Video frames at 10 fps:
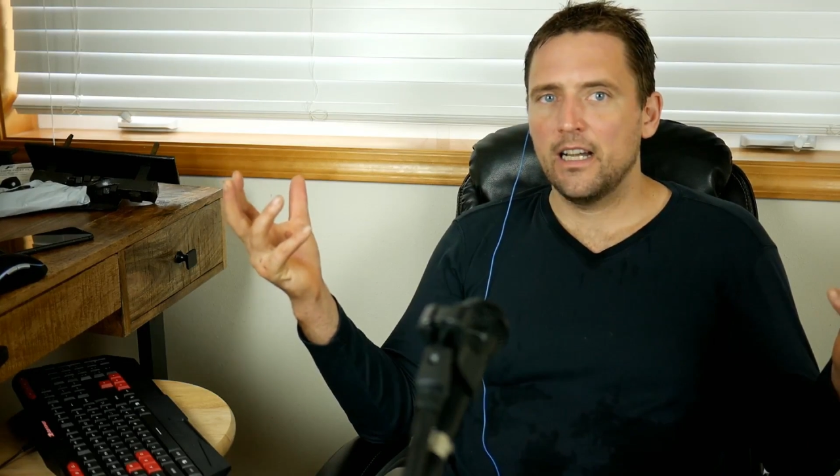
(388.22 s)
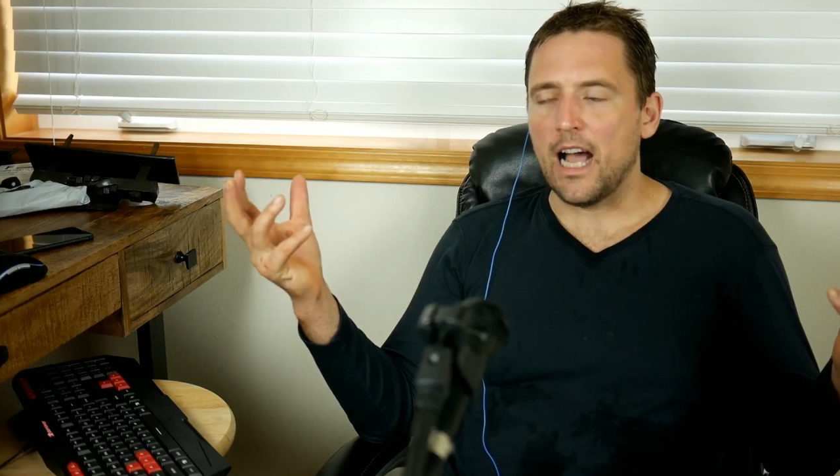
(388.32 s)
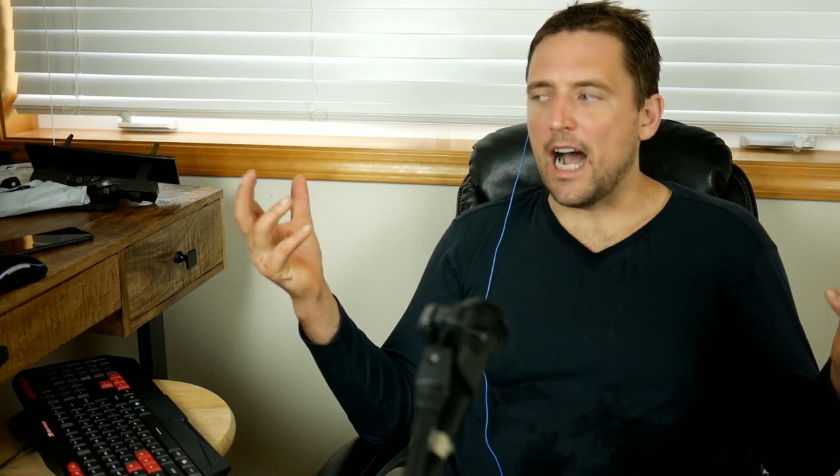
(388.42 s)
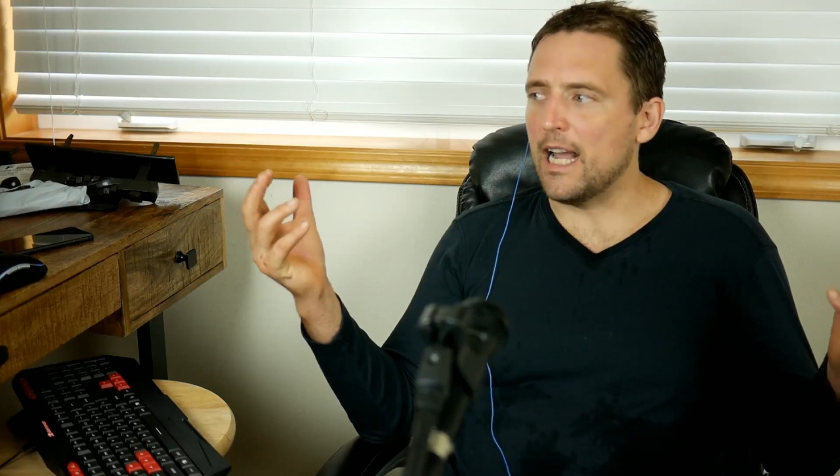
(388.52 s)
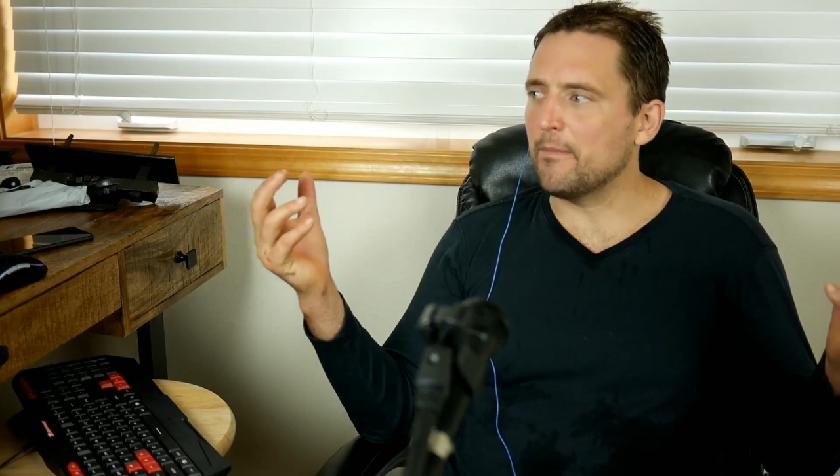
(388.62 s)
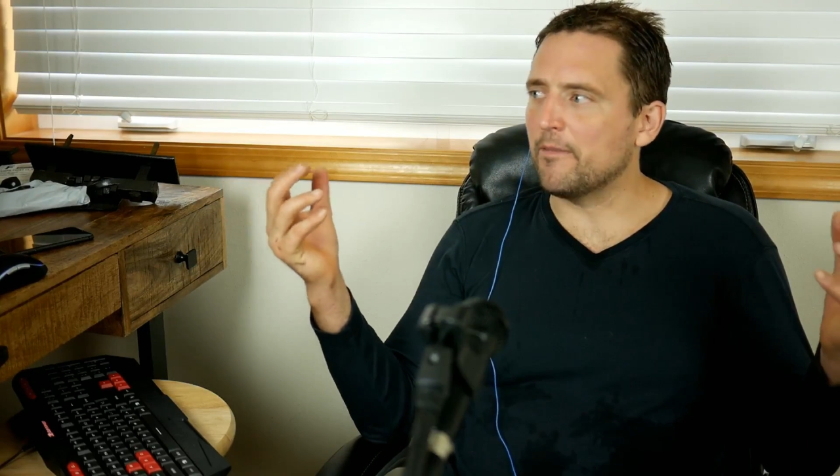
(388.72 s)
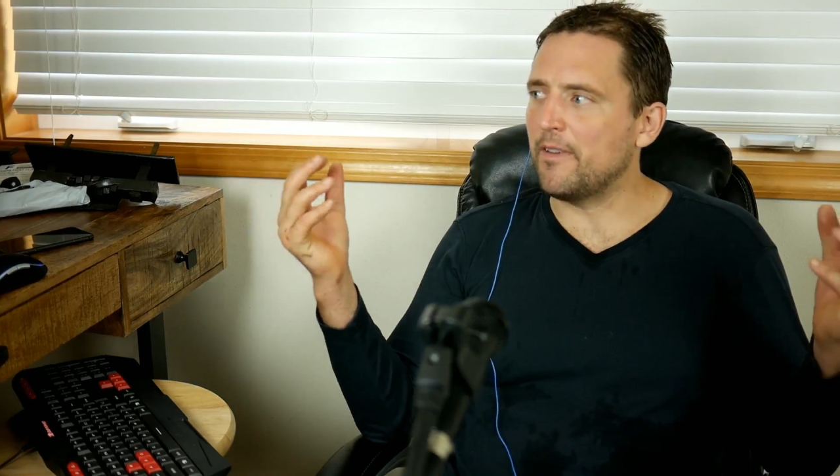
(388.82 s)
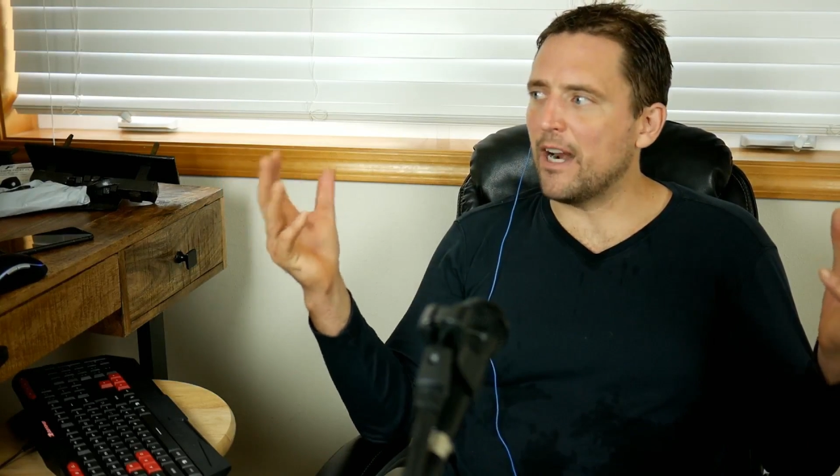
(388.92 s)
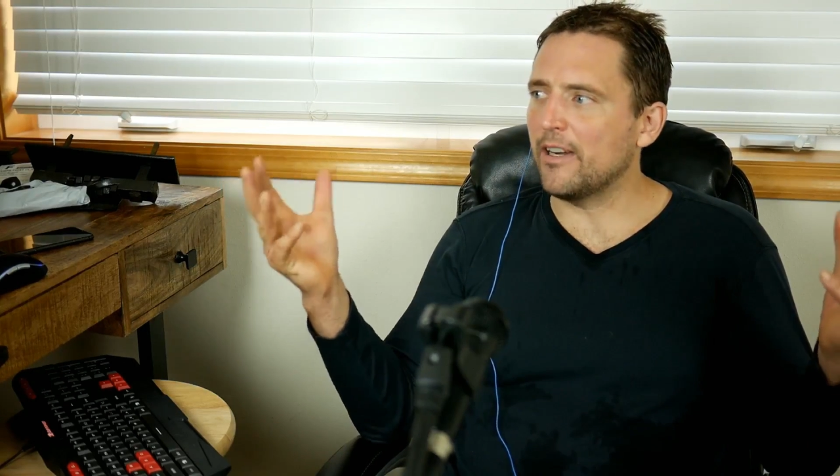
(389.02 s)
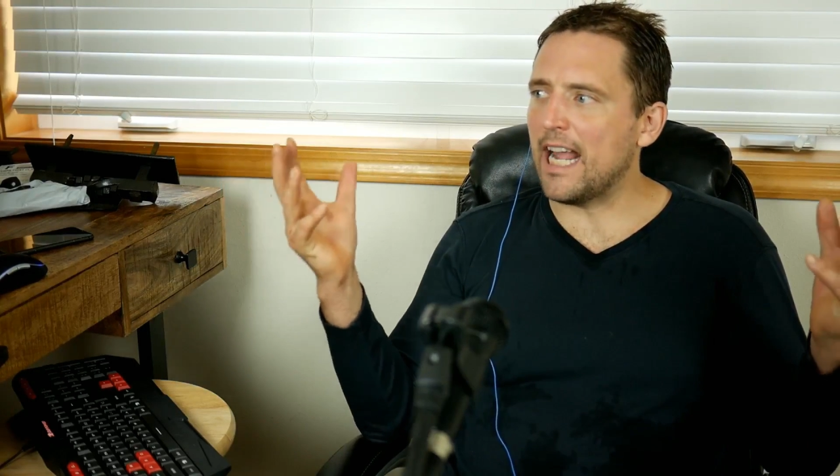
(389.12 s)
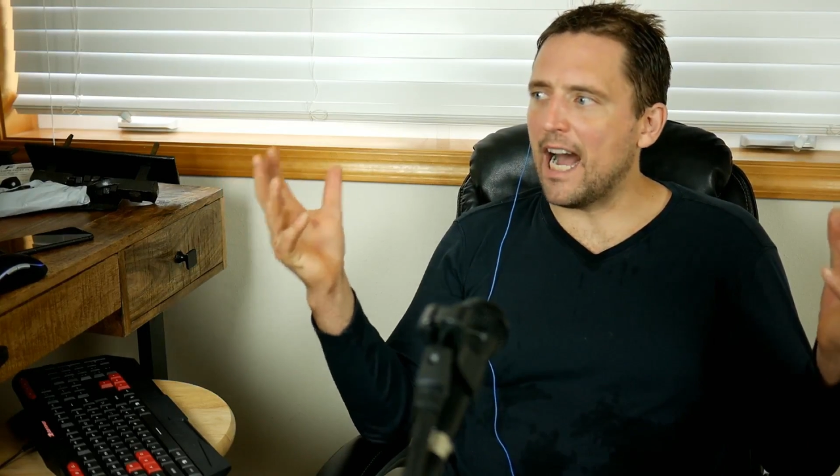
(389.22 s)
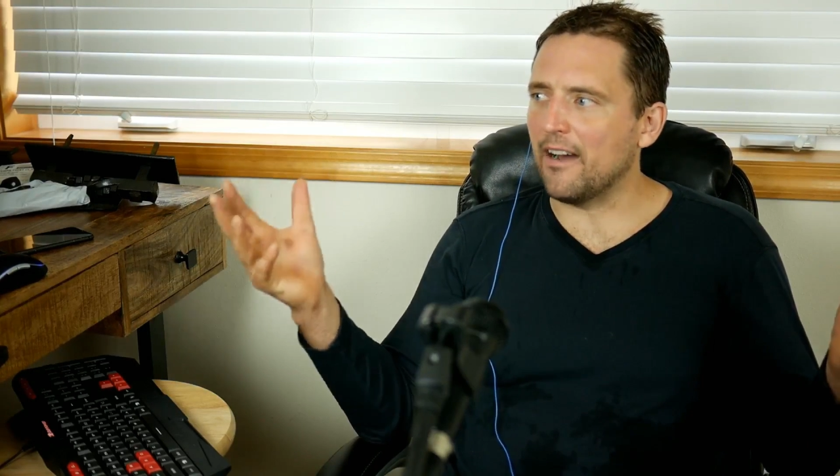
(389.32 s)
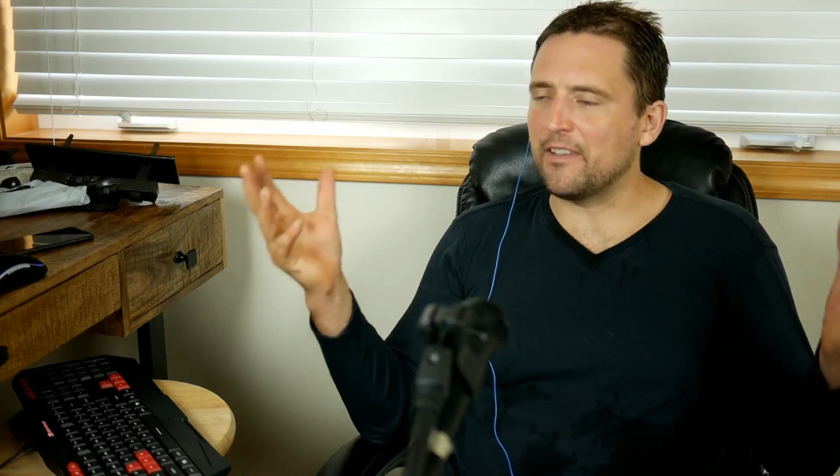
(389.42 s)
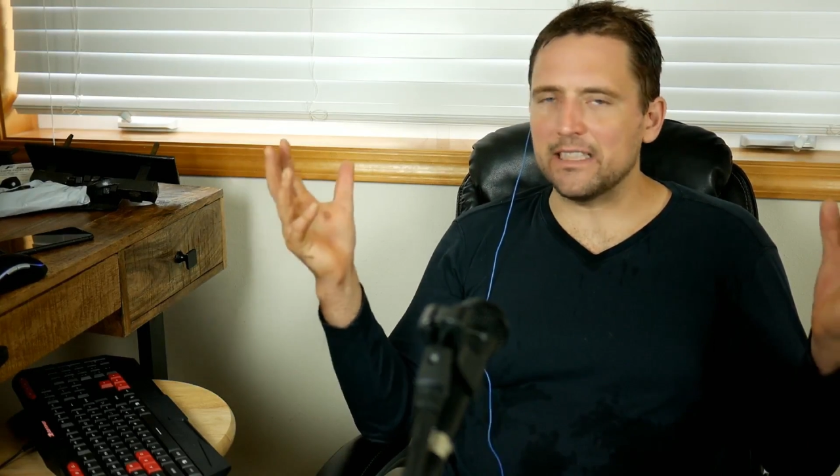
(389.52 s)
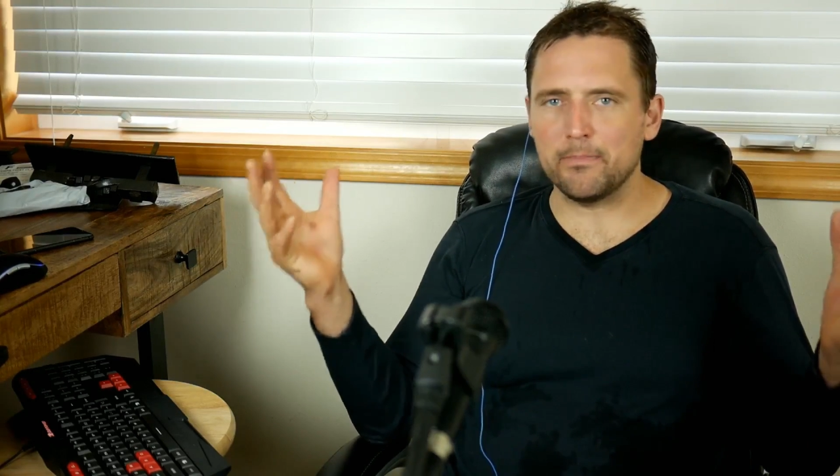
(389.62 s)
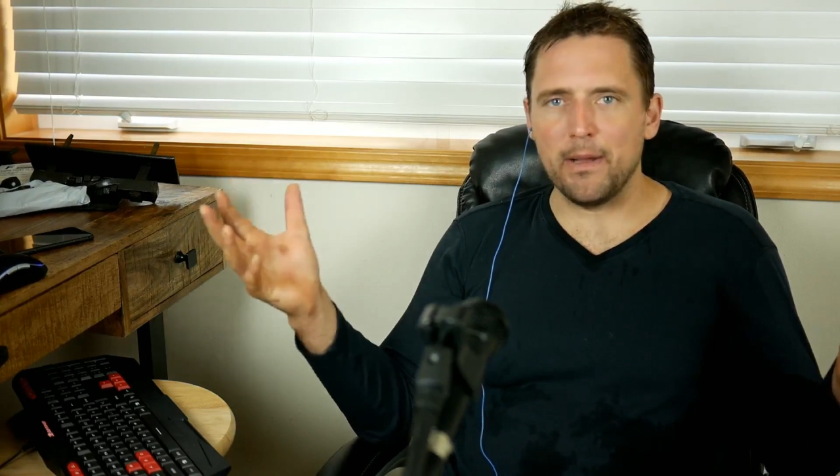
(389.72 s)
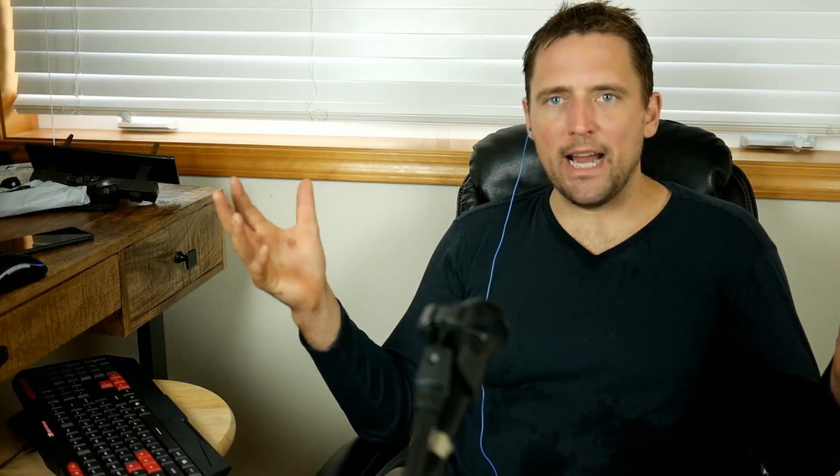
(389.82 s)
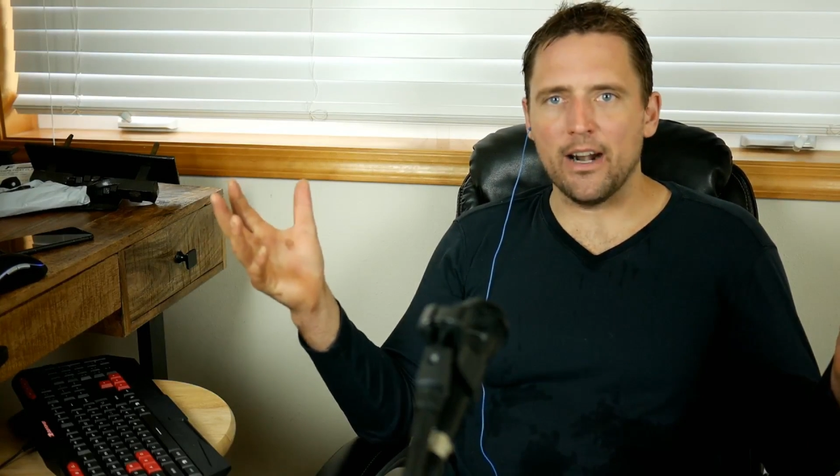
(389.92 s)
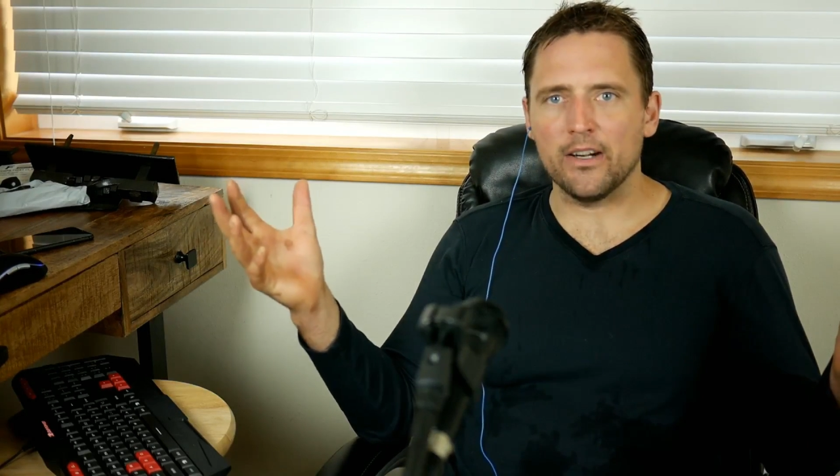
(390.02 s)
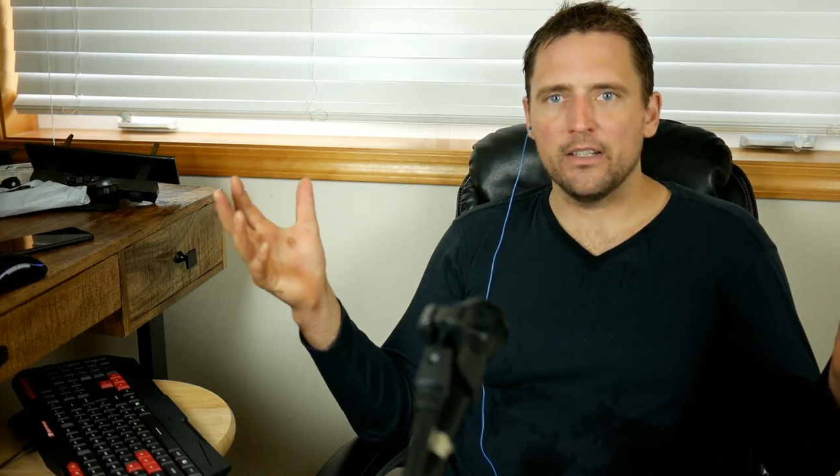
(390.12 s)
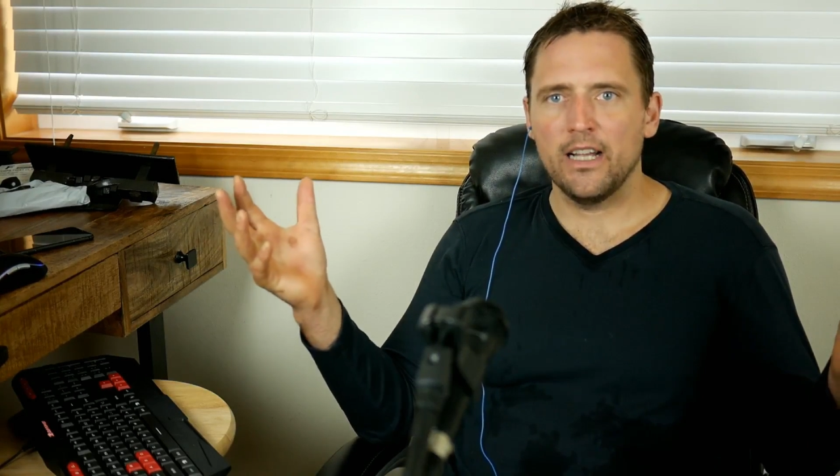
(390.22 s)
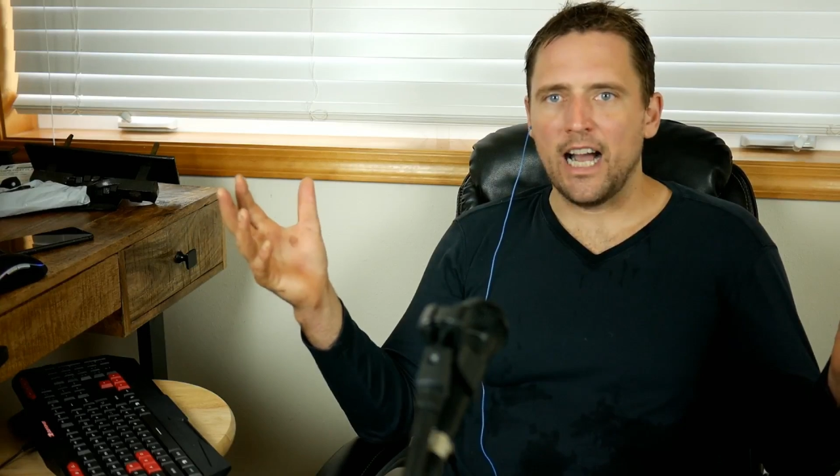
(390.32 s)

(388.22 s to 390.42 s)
I am a very obvious bear.